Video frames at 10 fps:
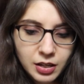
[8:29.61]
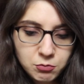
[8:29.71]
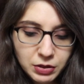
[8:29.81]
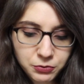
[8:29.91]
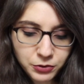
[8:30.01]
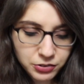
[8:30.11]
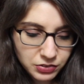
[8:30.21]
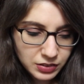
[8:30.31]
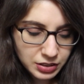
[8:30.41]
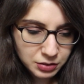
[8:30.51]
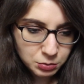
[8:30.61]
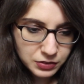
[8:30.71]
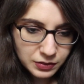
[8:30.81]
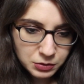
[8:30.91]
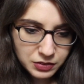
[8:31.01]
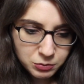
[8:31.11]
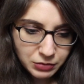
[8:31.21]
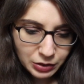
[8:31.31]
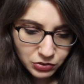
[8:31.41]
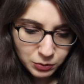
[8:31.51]
My first thought was it was a
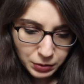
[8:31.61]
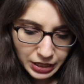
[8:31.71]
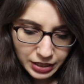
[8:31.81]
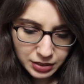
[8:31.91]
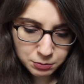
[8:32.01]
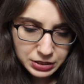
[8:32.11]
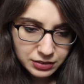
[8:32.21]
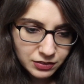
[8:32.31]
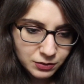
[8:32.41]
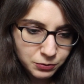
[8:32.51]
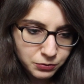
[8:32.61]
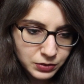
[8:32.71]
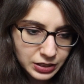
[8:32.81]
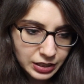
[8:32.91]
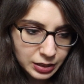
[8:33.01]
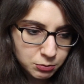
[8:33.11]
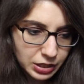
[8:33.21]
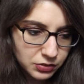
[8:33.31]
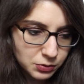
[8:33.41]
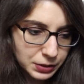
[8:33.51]
mouse pad, but it doesn't feel like a
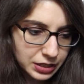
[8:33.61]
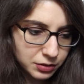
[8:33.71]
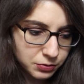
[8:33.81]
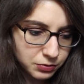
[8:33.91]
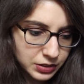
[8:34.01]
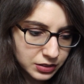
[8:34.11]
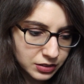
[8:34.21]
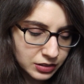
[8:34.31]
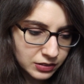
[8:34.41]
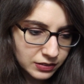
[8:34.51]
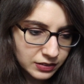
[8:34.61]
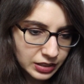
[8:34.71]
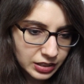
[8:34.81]
mouse pad. It feels